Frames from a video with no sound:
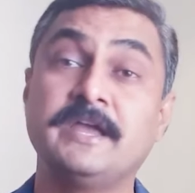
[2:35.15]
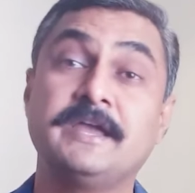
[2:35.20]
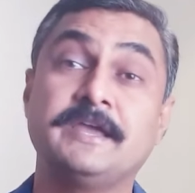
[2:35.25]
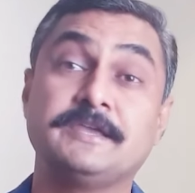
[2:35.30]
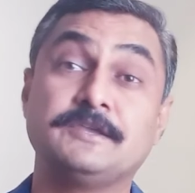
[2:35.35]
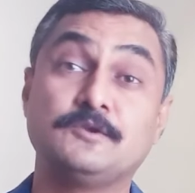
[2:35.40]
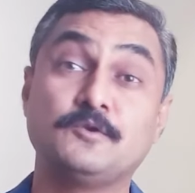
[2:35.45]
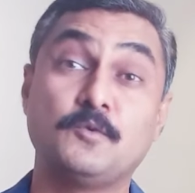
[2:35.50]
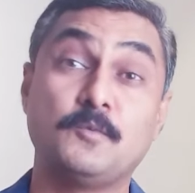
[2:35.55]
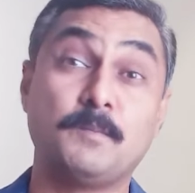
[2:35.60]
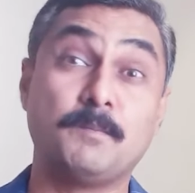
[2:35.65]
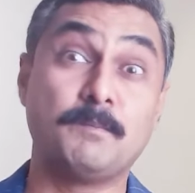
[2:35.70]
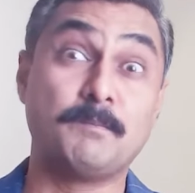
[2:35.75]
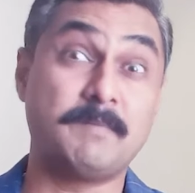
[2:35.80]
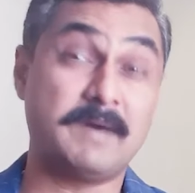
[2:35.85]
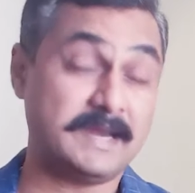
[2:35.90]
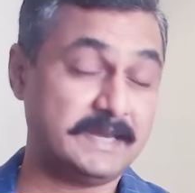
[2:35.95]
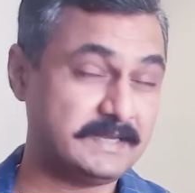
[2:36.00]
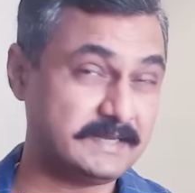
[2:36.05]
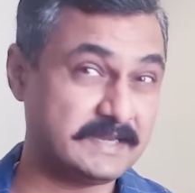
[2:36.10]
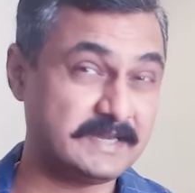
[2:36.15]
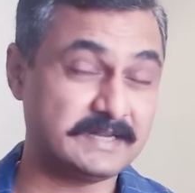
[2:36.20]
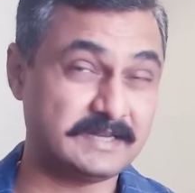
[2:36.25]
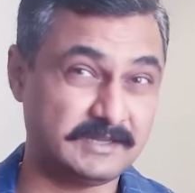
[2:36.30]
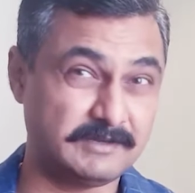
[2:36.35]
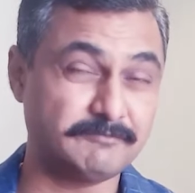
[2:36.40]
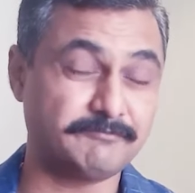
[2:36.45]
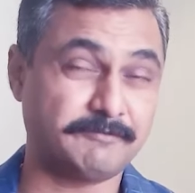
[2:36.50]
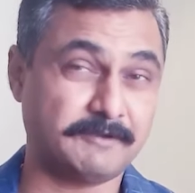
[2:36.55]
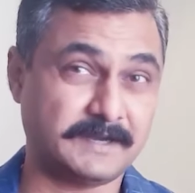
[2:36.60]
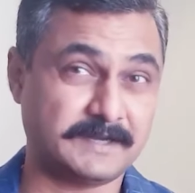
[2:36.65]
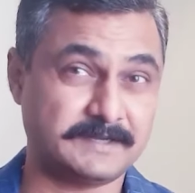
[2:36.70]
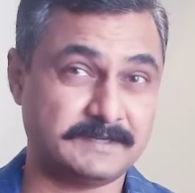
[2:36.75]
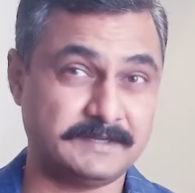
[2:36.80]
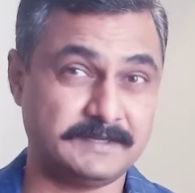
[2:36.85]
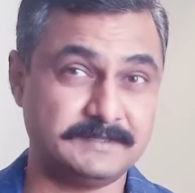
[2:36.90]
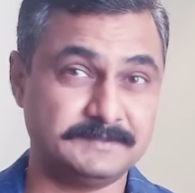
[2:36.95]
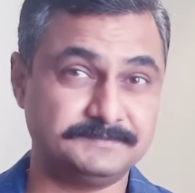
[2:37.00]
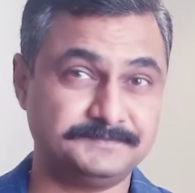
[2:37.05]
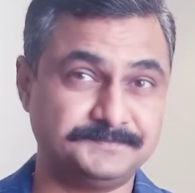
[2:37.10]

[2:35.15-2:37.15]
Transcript: you might get infected.